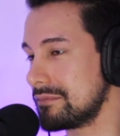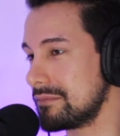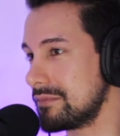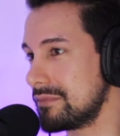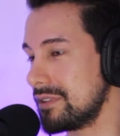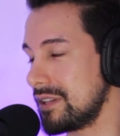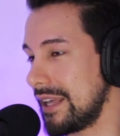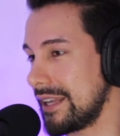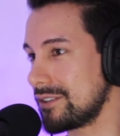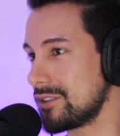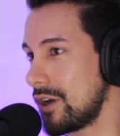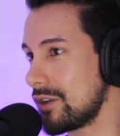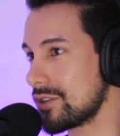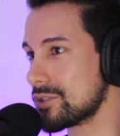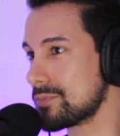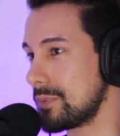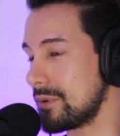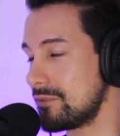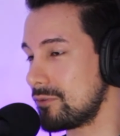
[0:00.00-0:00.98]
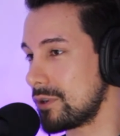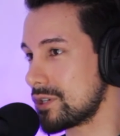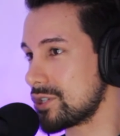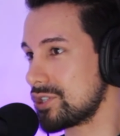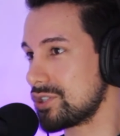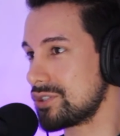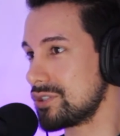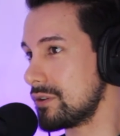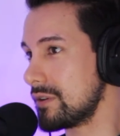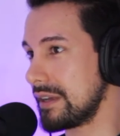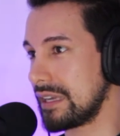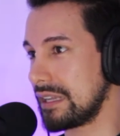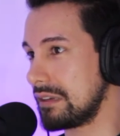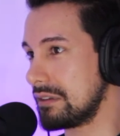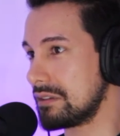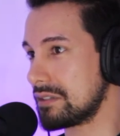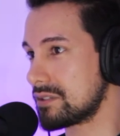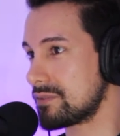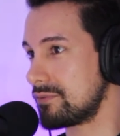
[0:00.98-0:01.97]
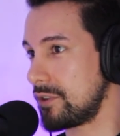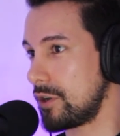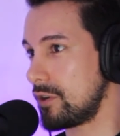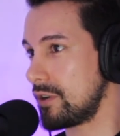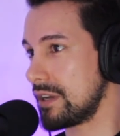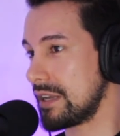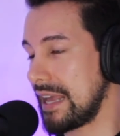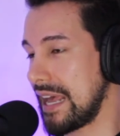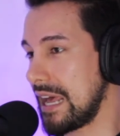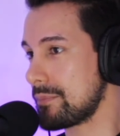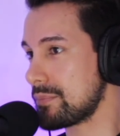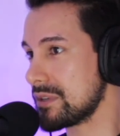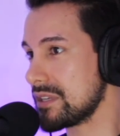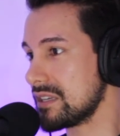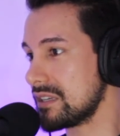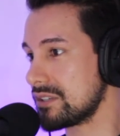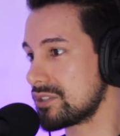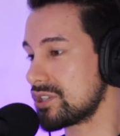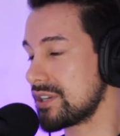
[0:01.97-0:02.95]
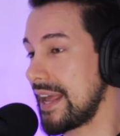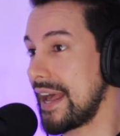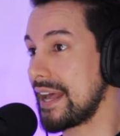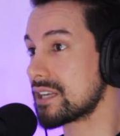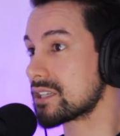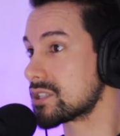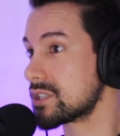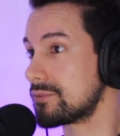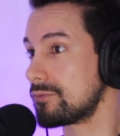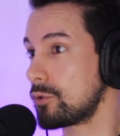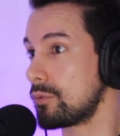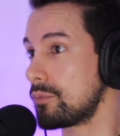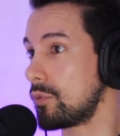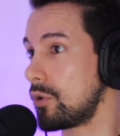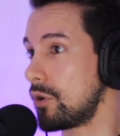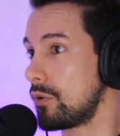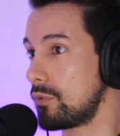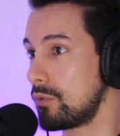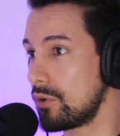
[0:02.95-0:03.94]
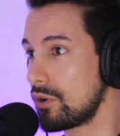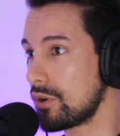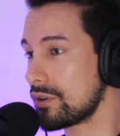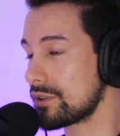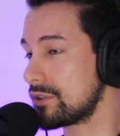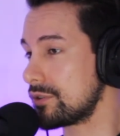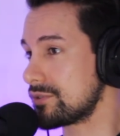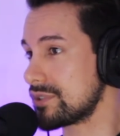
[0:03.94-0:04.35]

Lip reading: knowledgeable of what she's doing and is very happy, and she asks for more work. There's